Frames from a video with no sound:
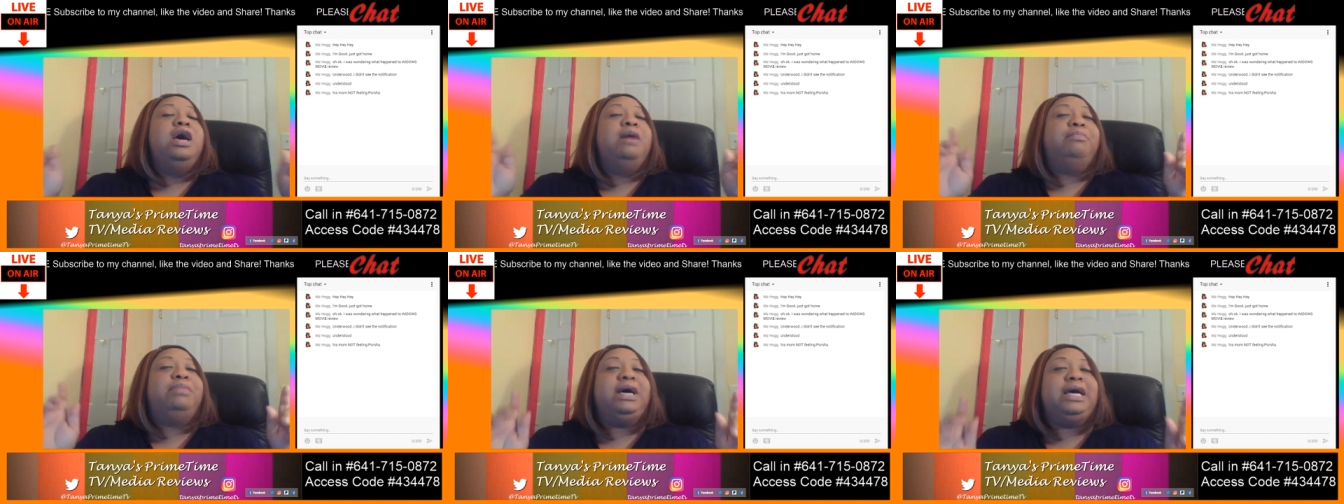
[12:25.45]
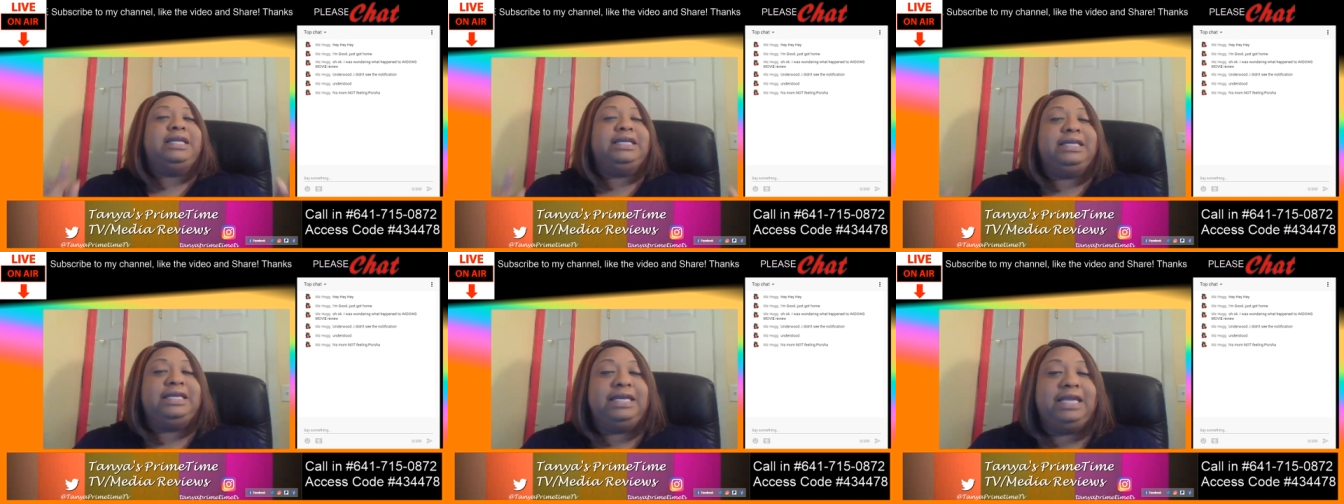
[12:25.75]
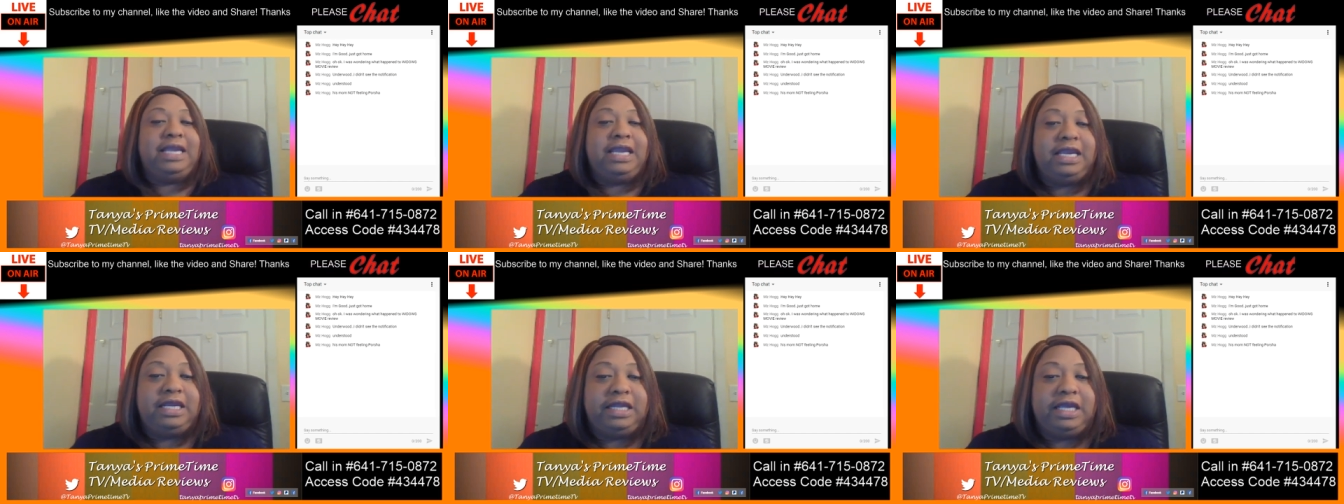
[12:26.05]
but
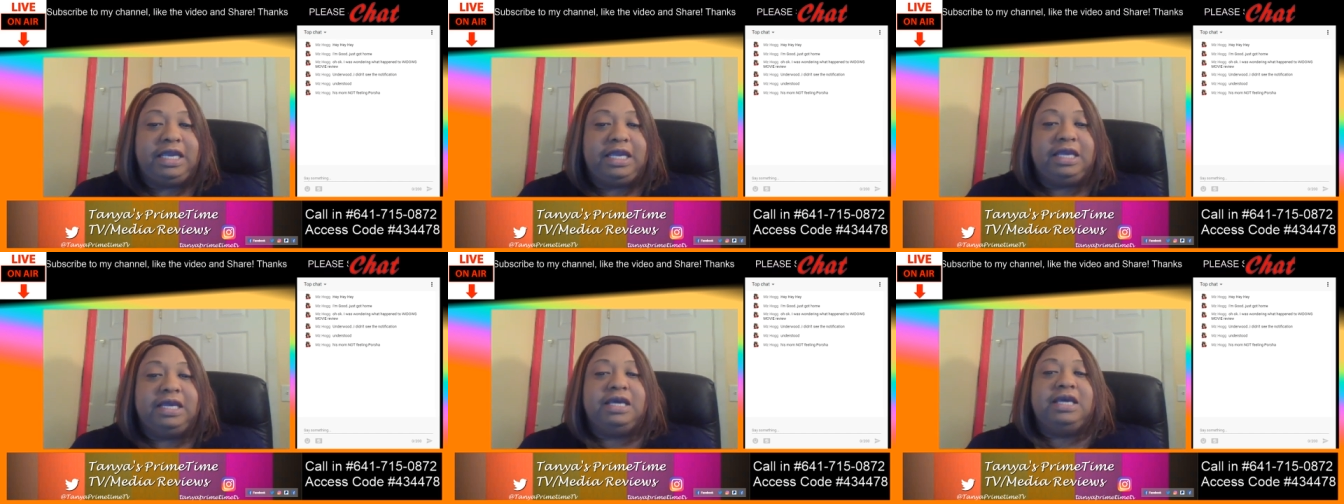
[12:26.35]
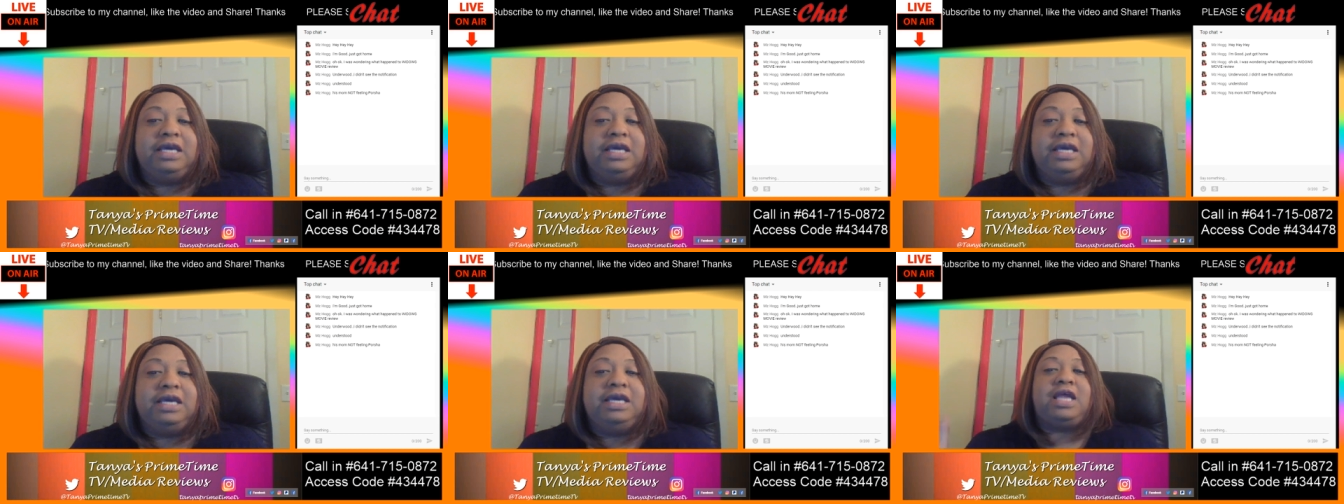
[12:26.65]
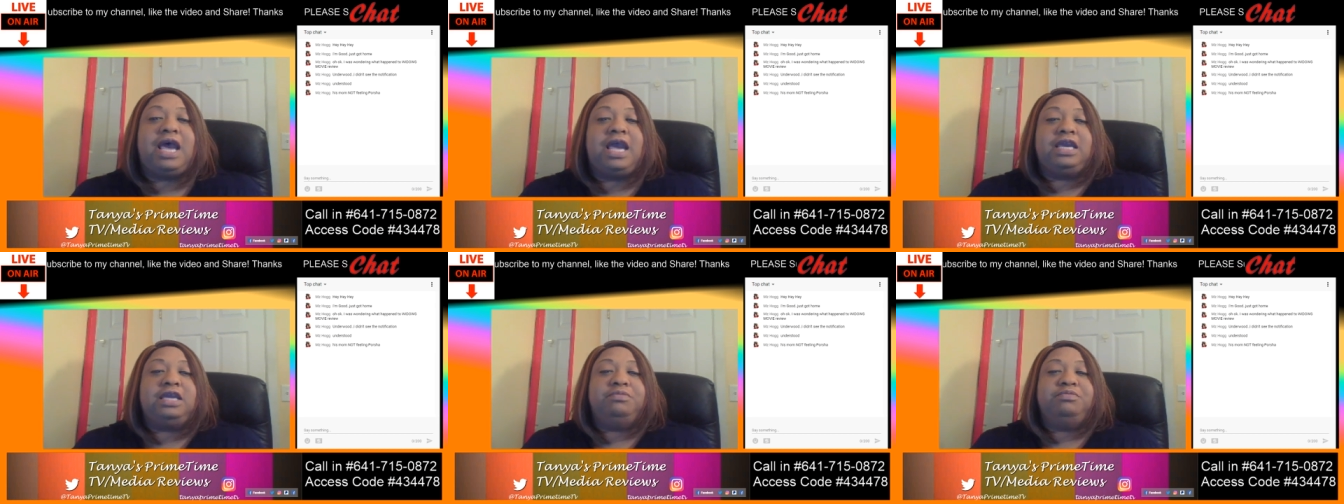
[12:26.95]
Nene is
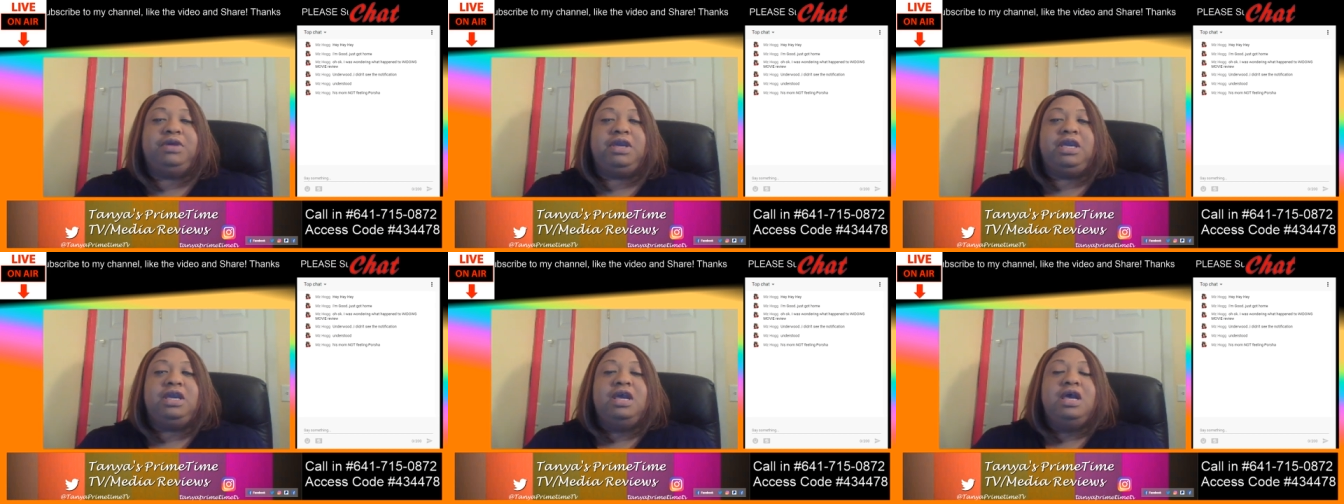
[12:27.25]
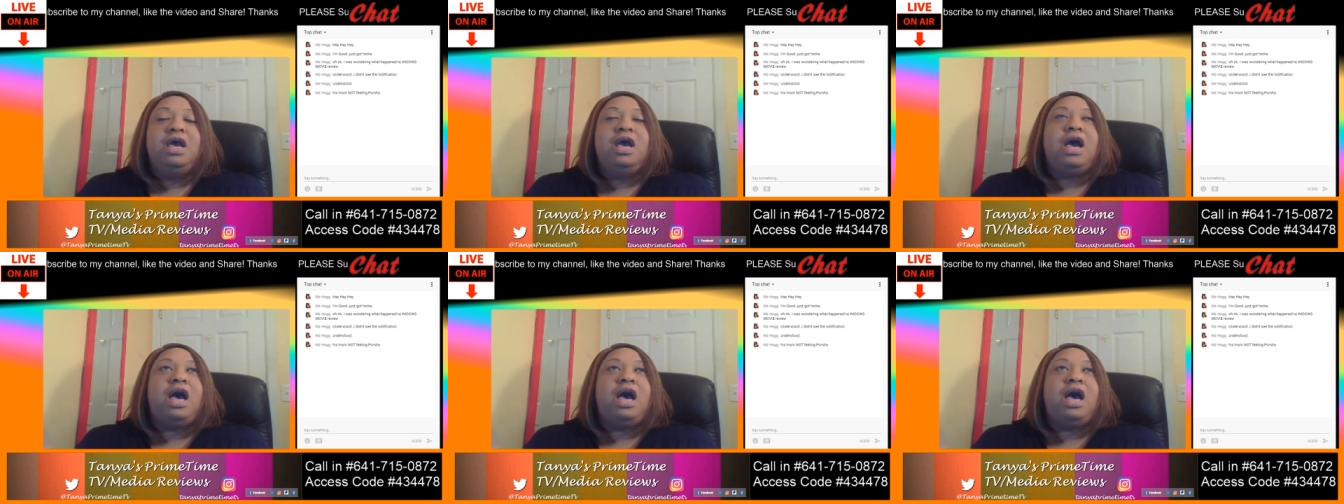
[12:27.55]
like me.